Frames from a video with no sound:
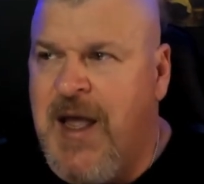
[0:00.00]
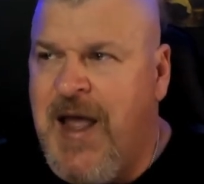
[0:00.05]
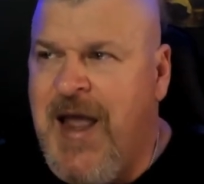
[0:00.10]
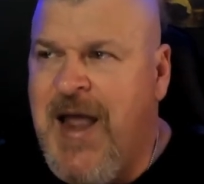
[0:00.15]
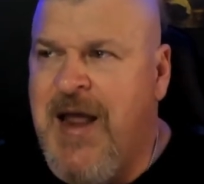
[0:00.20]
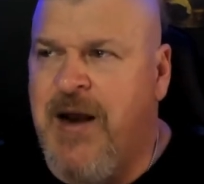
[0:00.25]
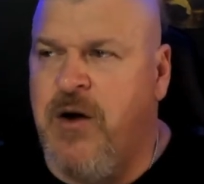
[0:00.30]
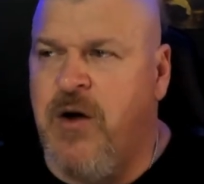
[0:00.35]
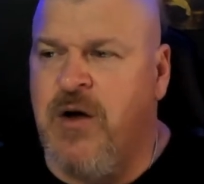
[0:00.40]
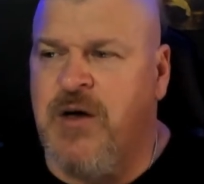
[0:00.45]

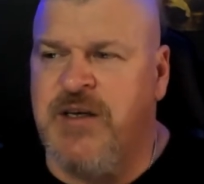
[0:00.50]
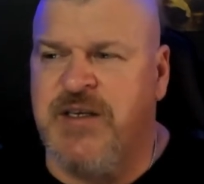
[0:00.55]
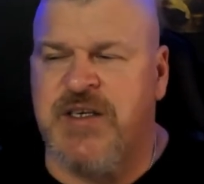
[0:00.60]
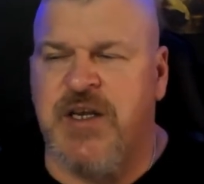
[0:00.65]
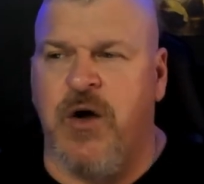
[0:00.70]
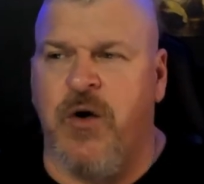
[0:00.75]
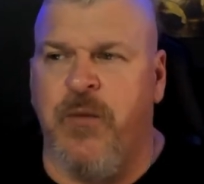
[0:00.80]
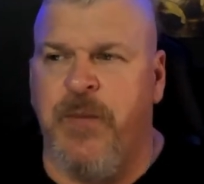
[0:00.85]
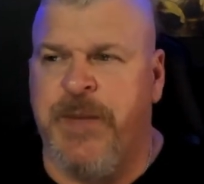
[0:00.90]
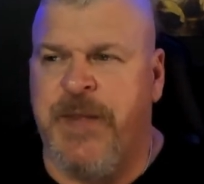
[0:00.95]
And
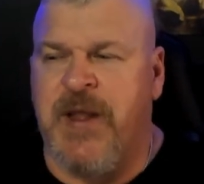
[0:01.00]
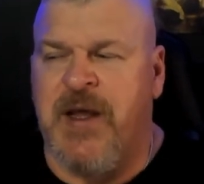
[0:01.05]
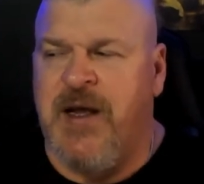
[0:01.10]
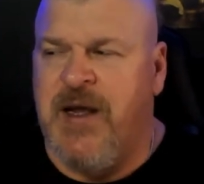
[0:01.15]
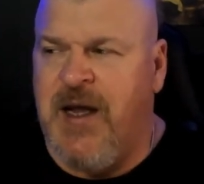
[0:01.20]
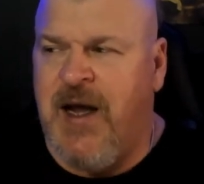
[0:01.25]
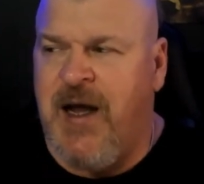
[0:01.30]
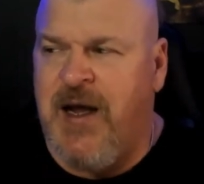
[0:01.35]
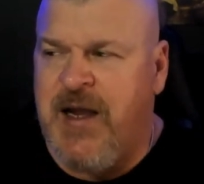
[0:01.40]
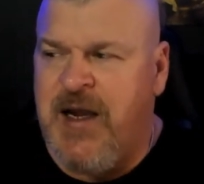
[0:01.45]
also,
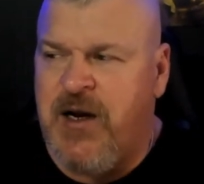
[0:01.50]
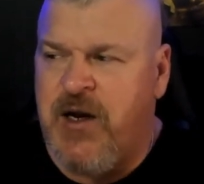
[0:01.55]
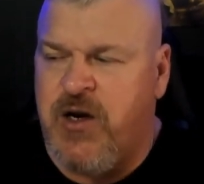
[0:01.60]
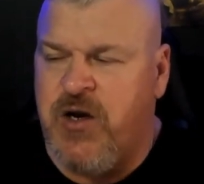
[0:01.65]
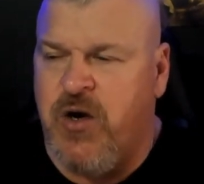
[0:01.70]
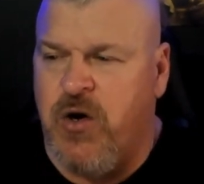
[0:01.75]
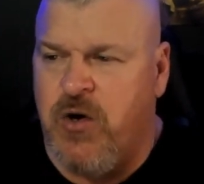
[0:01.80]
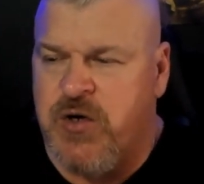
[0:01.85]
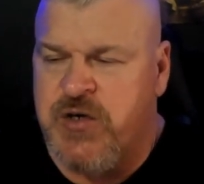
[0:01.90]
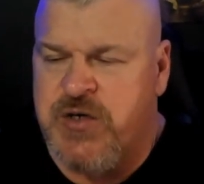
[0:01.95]
uh, it
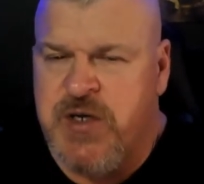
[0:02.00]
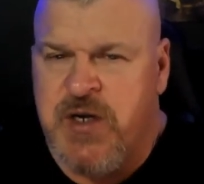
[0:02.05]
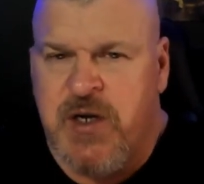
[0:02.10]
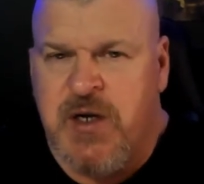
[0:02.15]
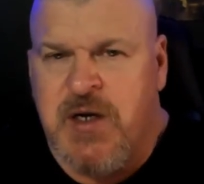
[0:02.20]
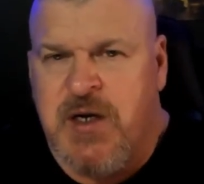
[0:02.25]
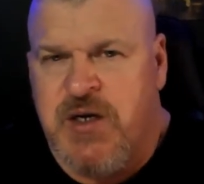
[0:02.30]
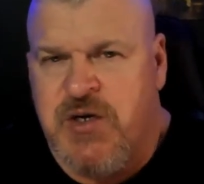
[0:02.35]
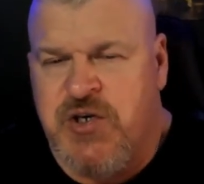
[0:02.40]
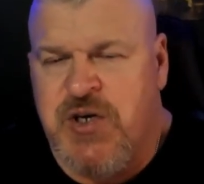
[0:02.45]
occurs
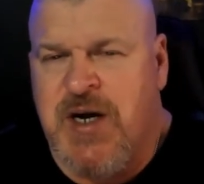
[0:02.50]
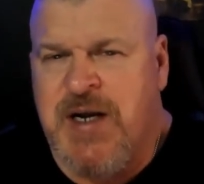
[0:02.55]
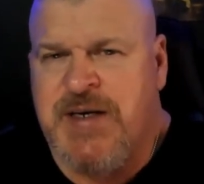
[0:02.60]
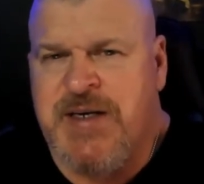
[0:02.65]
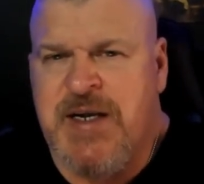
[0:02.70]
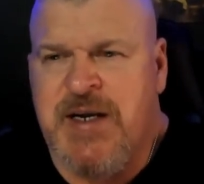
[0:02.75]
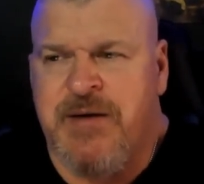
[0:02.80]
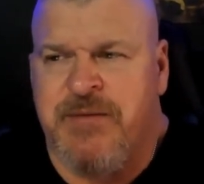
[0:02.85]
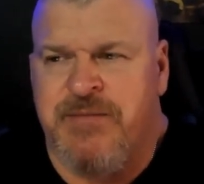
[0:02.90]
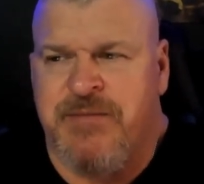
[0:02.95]
John
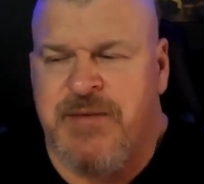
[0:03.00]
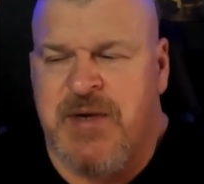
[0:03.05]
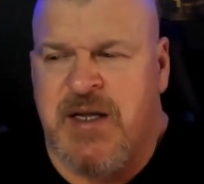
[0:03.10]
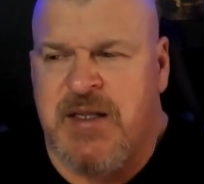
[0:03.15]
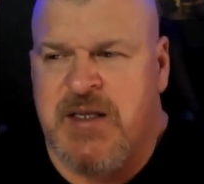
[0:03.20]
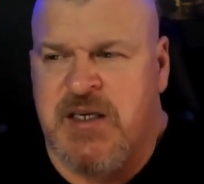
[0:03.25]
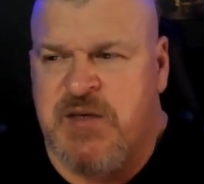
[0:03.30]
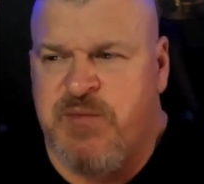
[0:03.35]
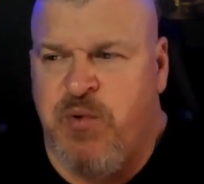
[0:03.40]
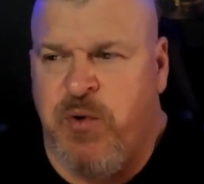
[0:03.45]
Deaton
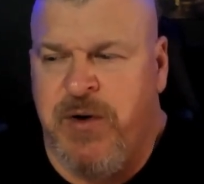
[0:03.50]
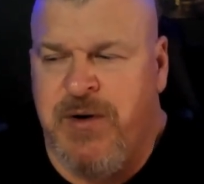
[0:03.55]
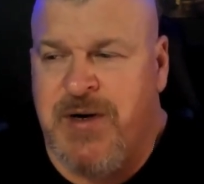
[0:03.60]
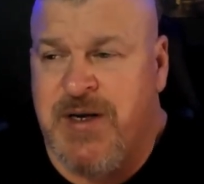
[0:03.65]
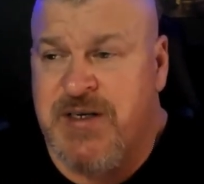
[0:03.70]
at this point